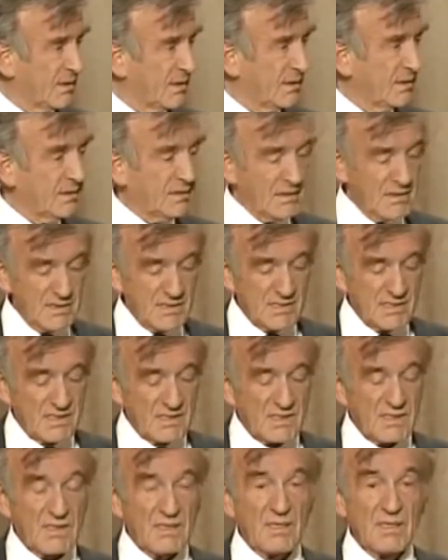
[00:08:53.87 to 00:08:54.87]
It
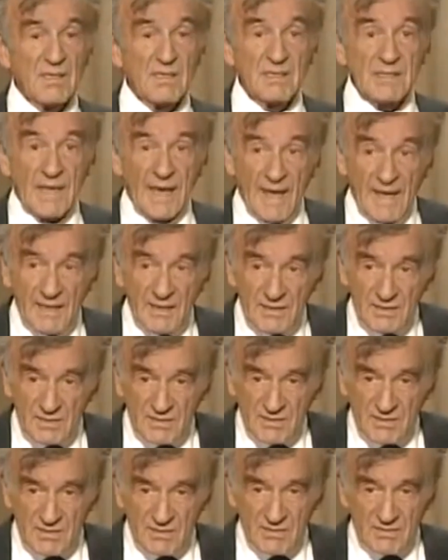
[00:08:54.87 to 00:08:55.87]
is an end.